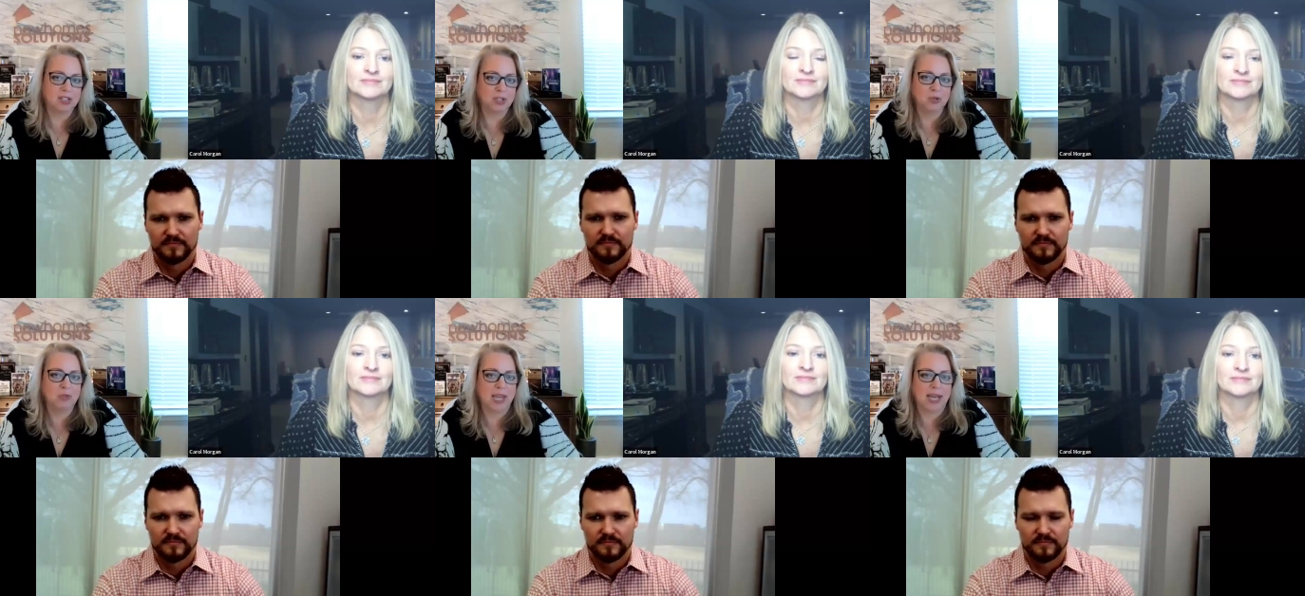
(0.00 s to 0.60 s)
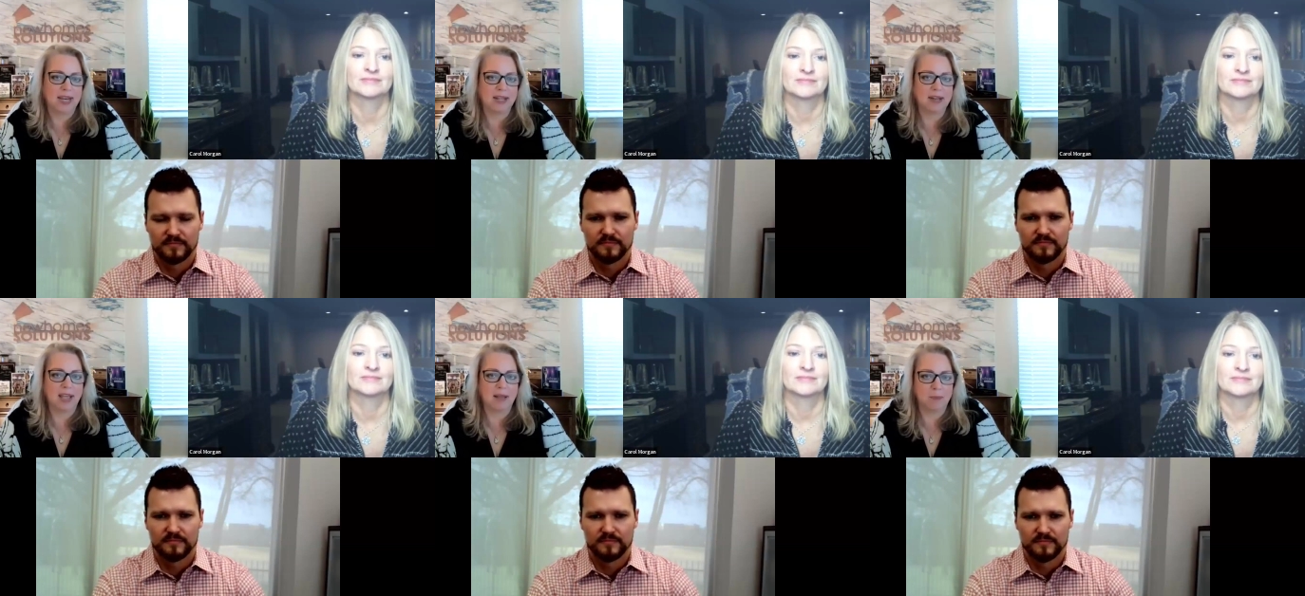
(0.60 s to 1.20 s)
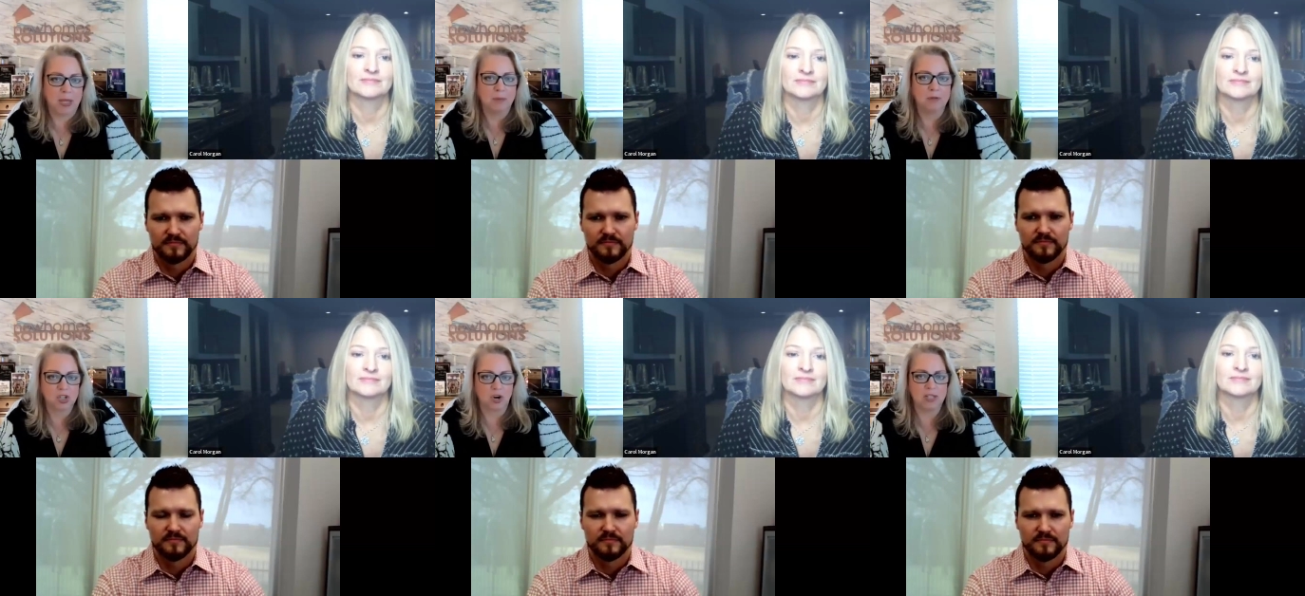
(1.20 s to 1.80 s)
Speaker 1: to to that and and
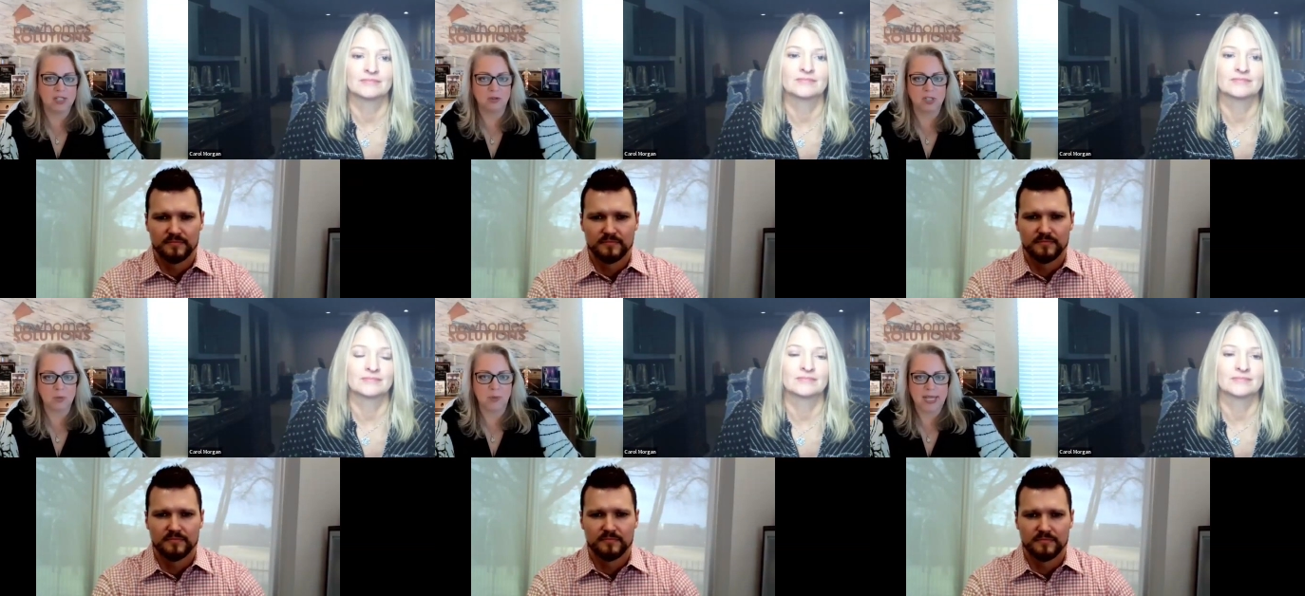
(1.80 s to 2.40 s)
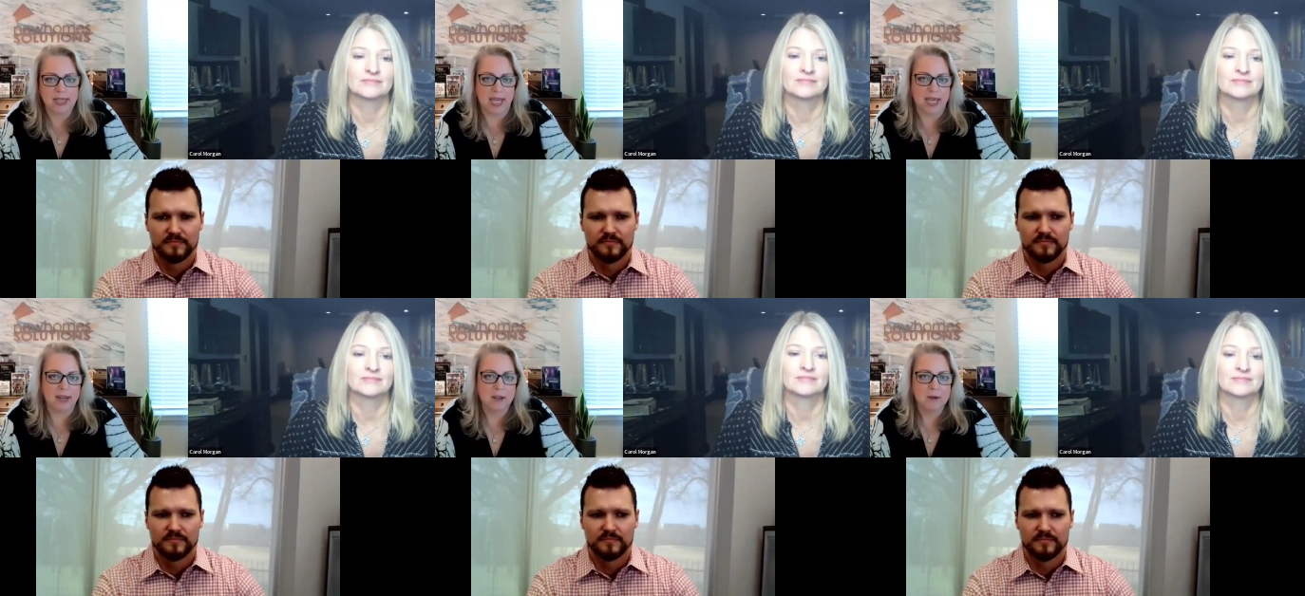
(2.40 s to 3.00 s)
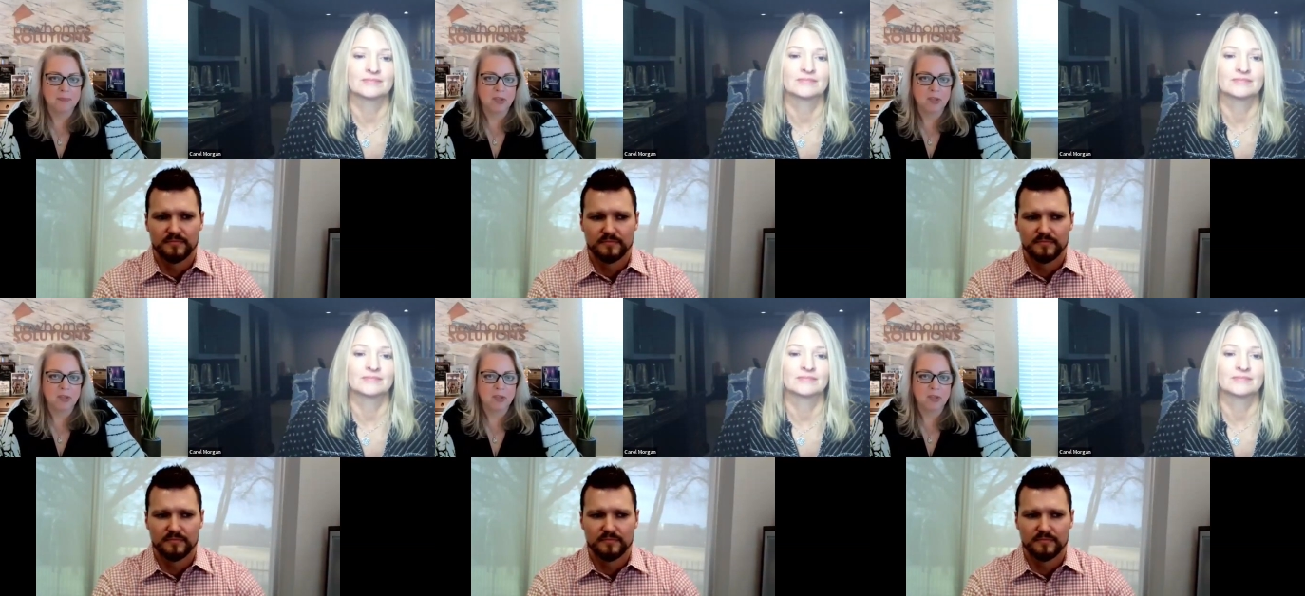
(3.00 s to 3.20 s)
people started to expect that